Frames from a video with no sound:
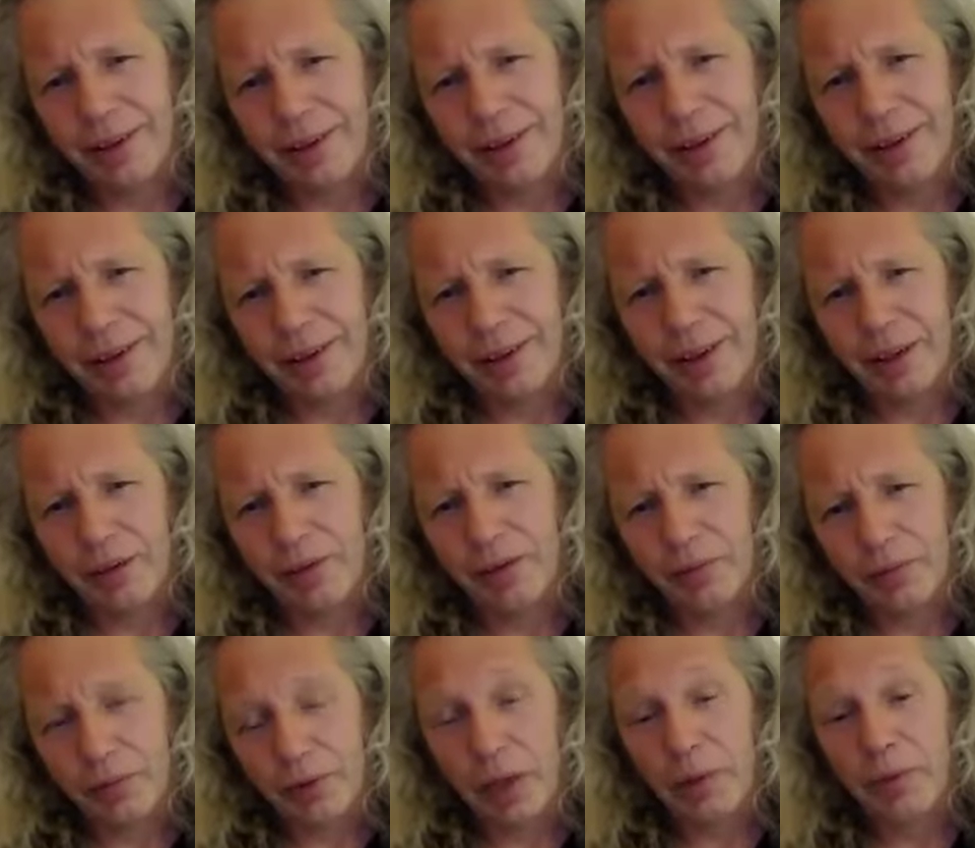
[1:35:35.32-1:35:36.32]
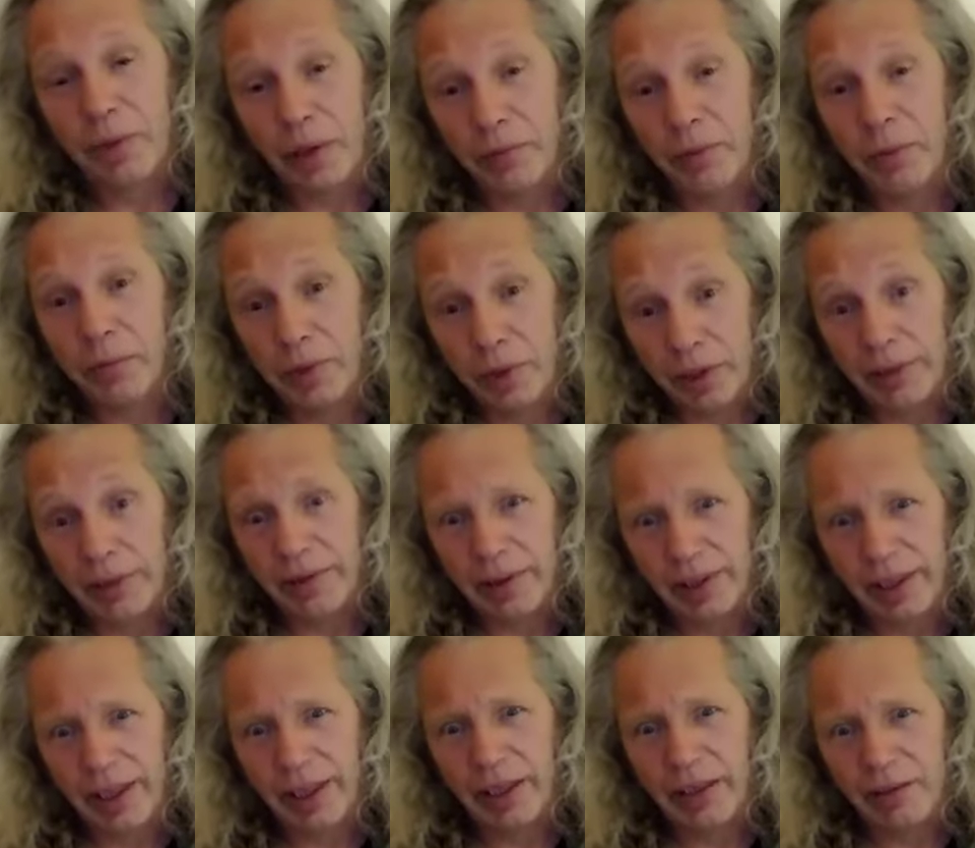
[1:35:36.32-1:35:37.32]
I'm a believer
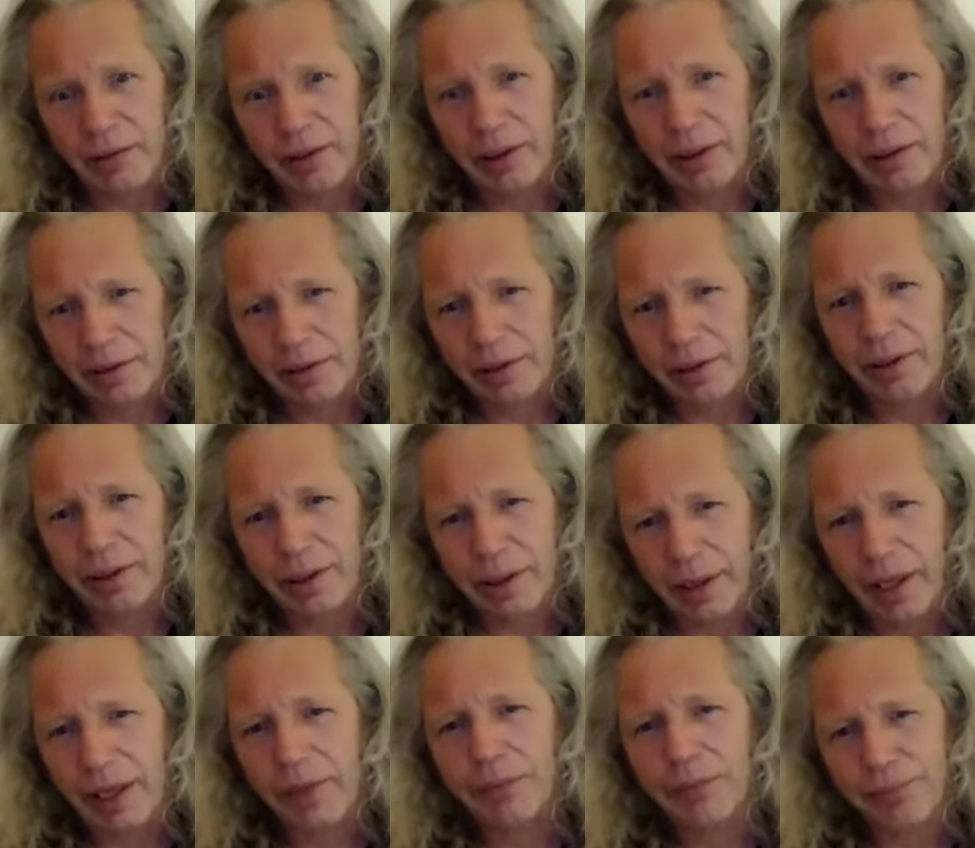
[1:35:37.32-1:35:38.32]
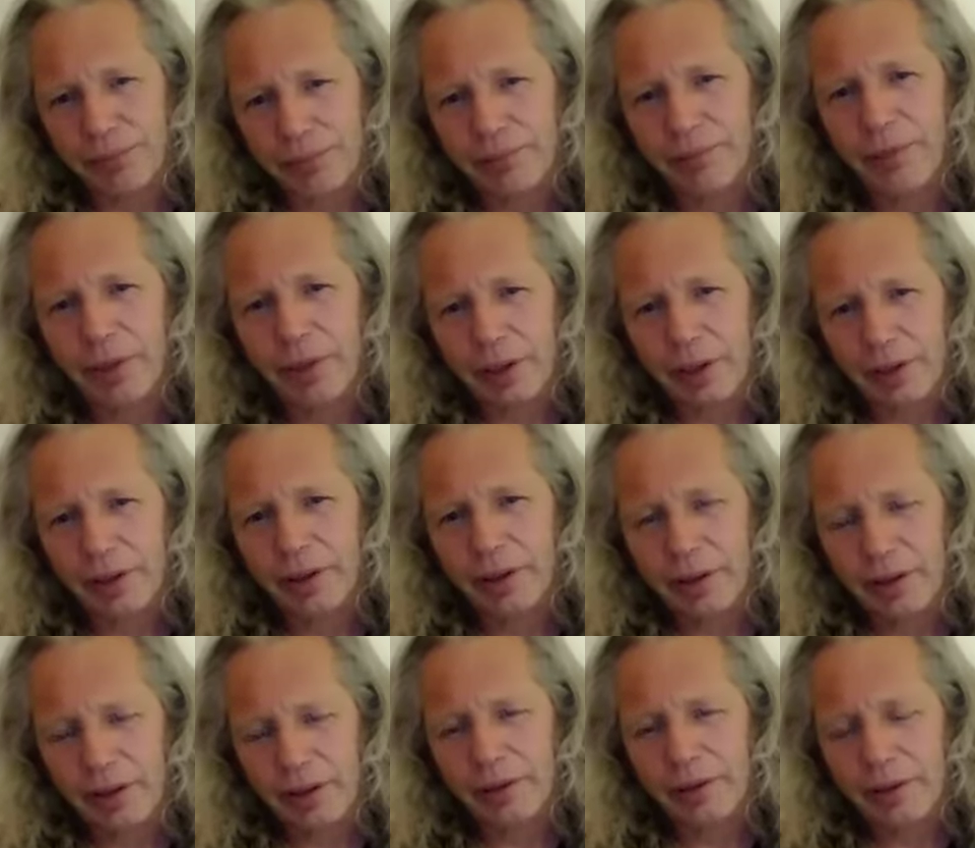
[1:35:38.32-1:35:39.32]
now, I can tell you that.
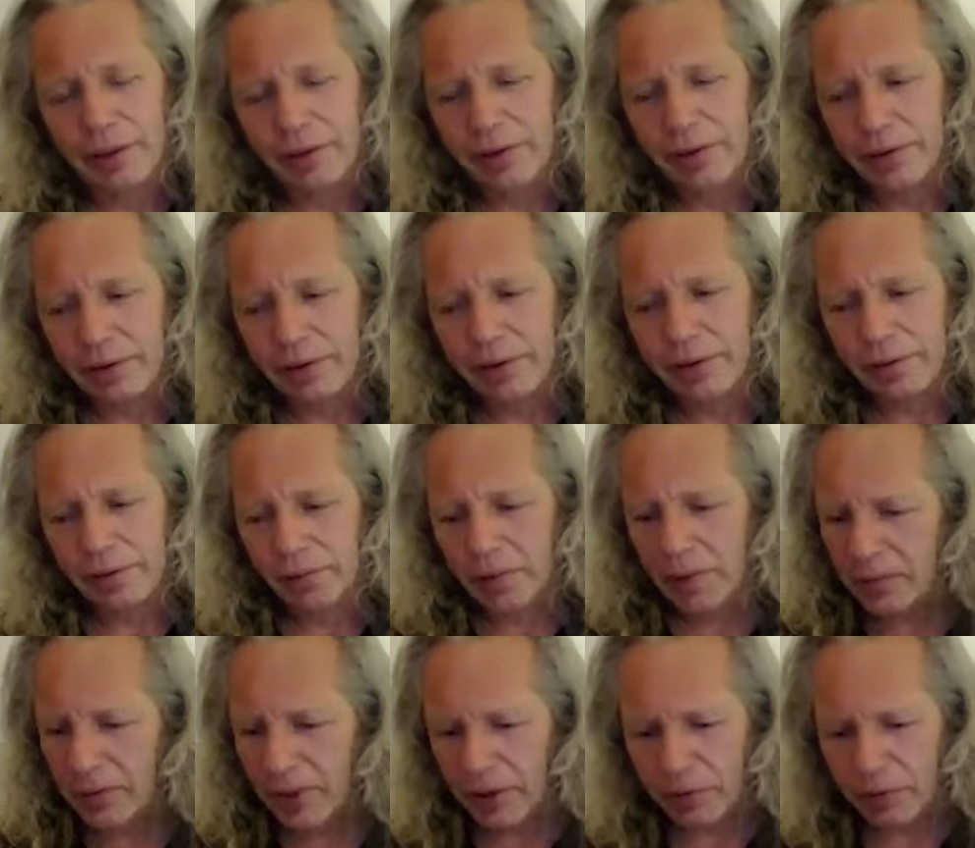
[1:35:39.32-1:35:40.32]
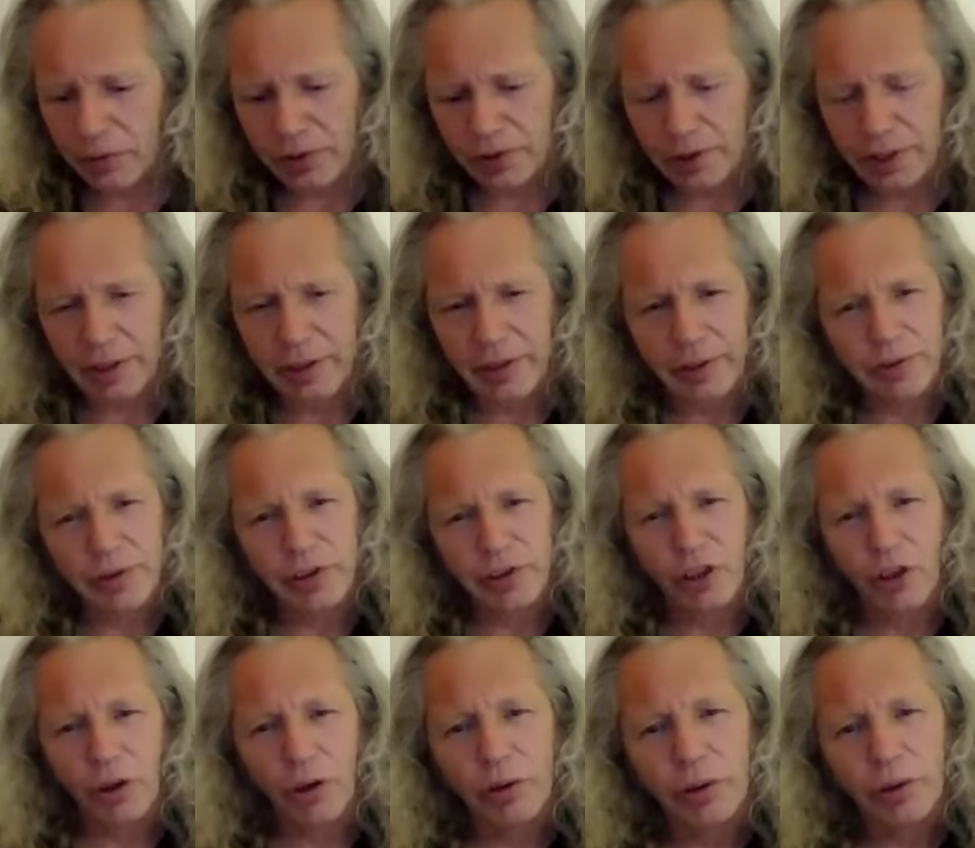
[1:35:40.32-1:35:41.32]
As my mother would say, there is a
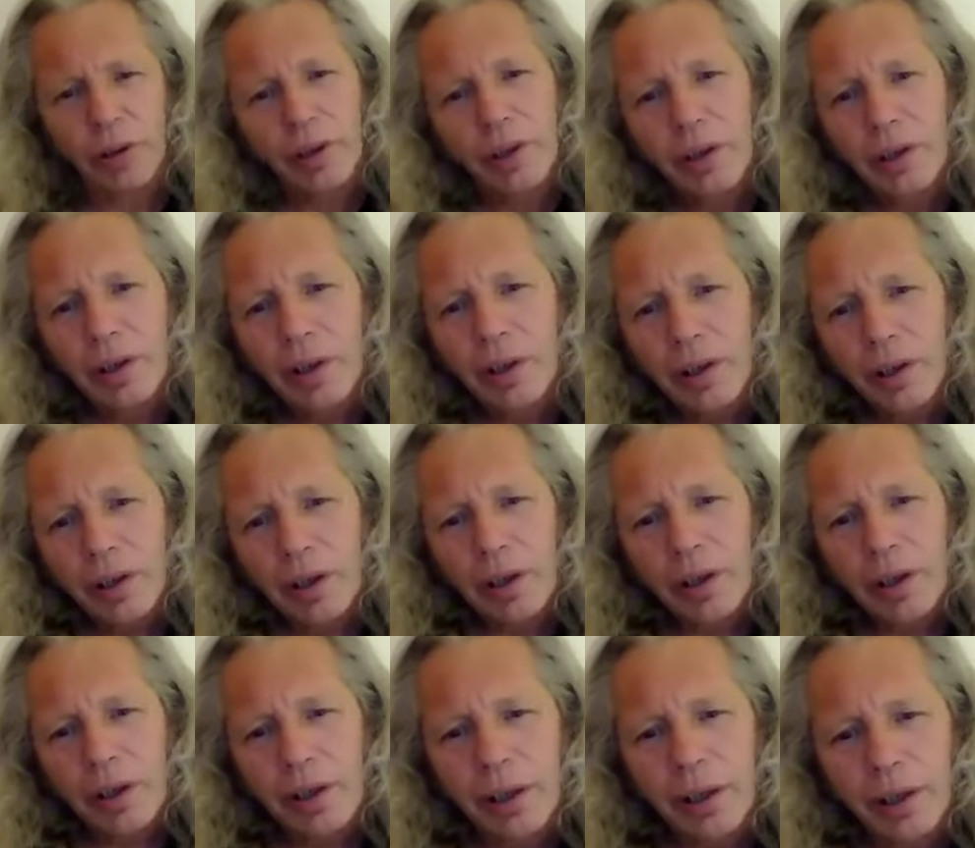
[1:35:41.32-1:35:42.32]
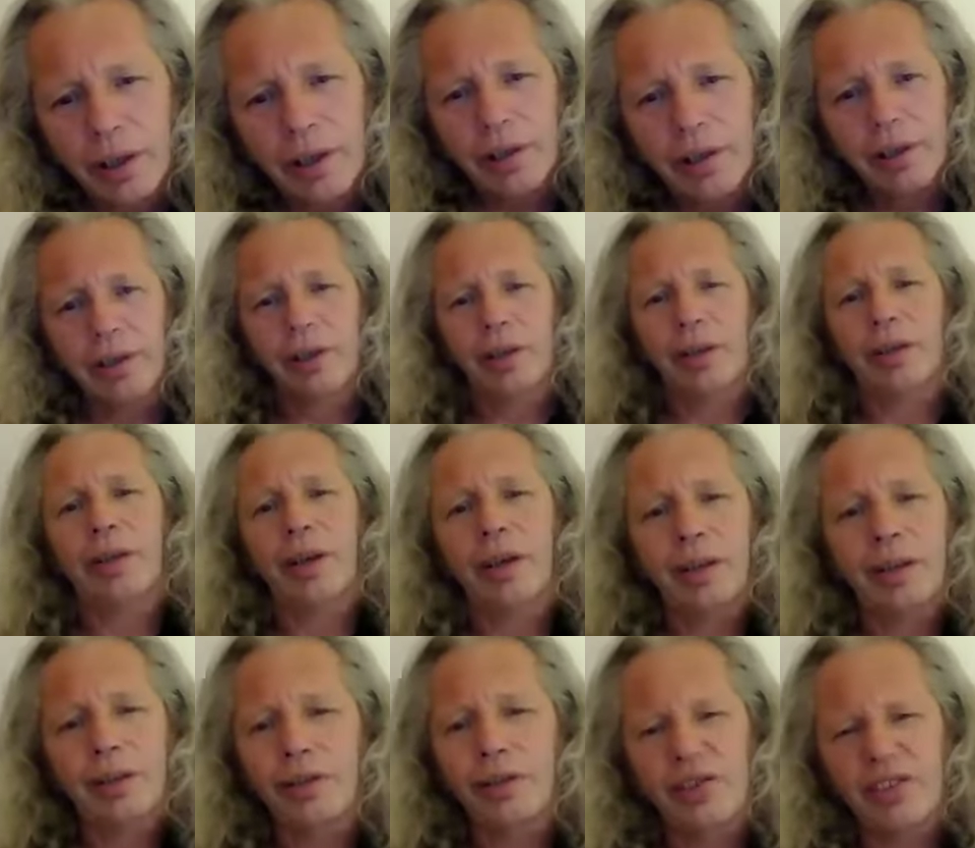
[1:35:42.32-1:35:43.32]
God. And I
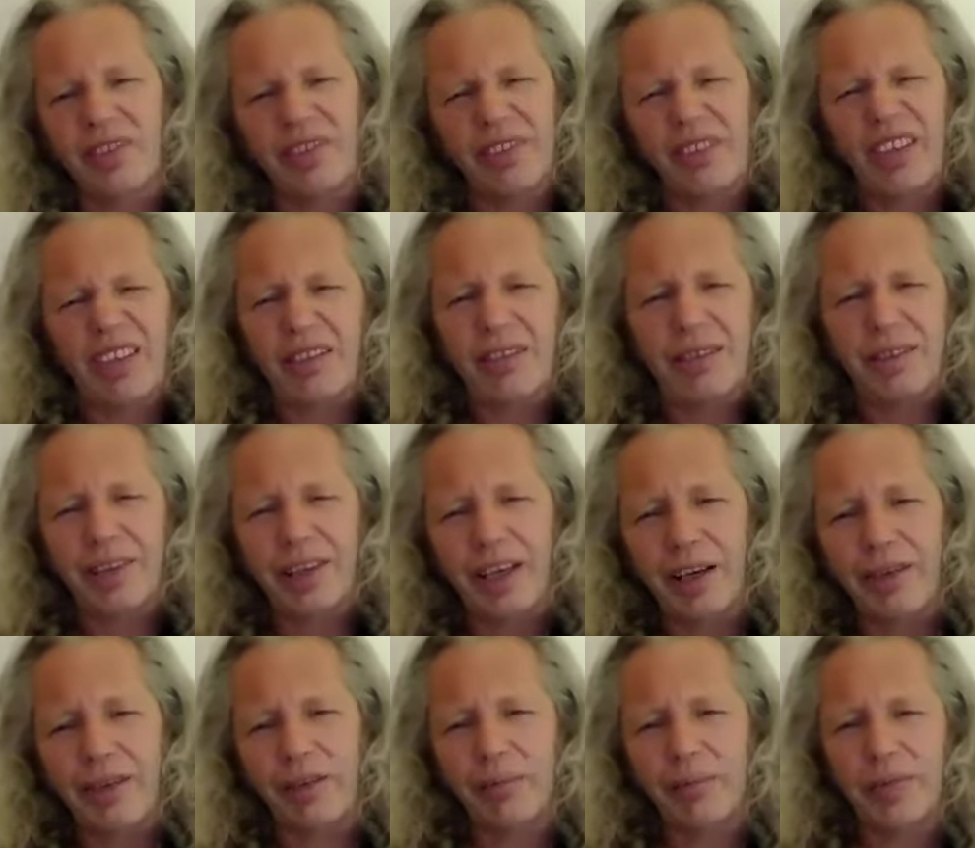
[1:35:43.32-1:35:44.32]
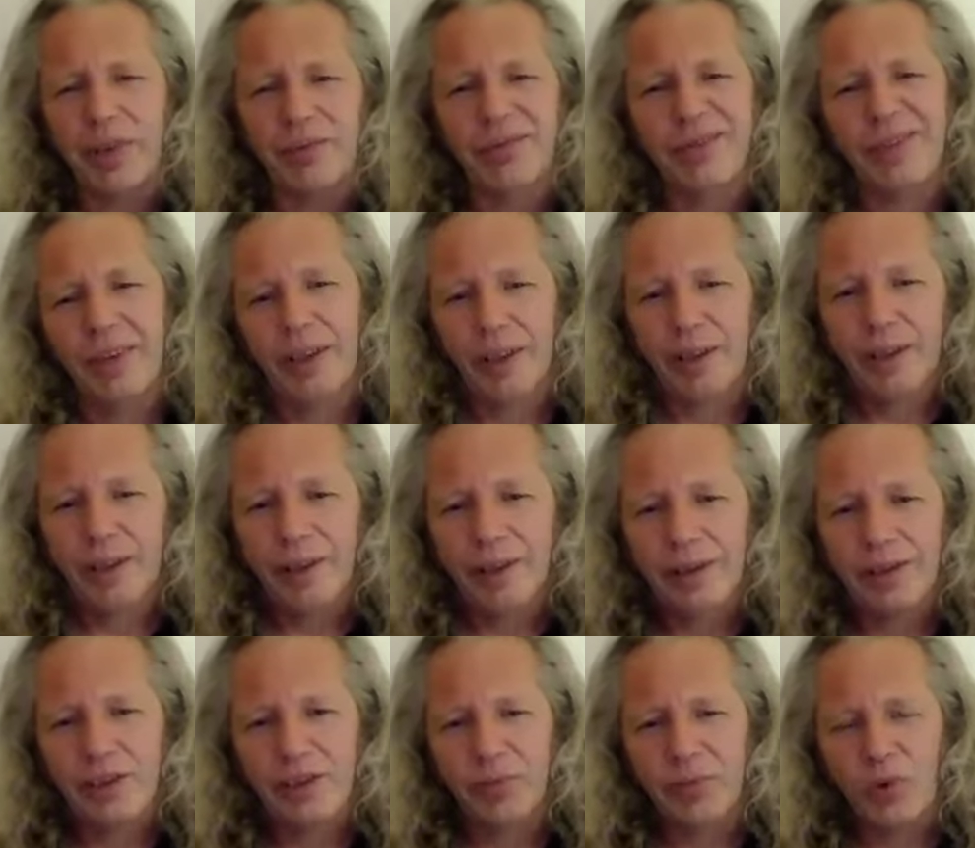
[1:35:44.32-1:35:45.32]
used to think, get out of here.
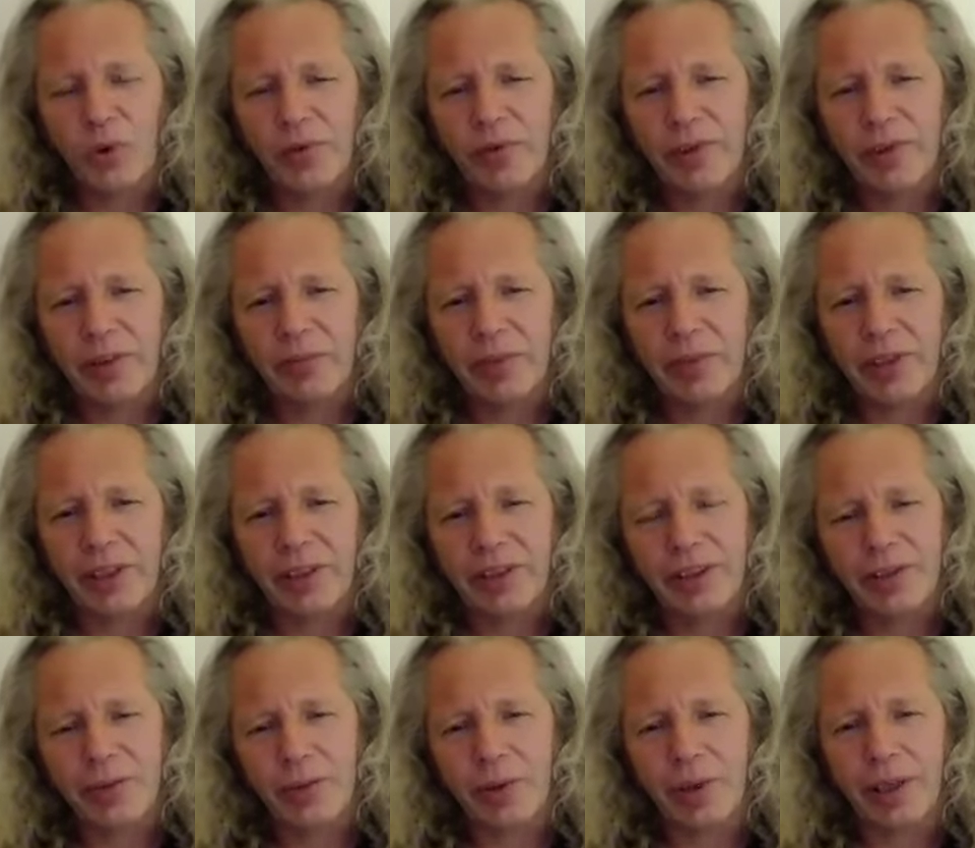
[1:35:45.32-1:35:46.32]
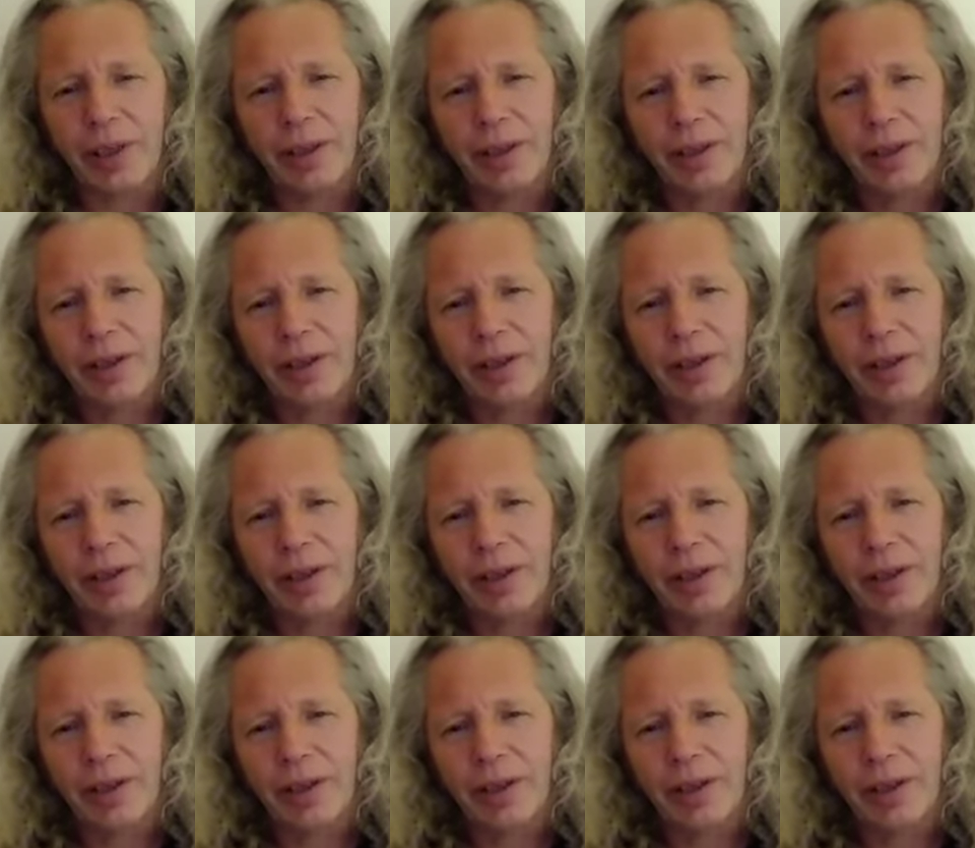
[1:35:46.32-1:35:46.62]
This is more fun being this way.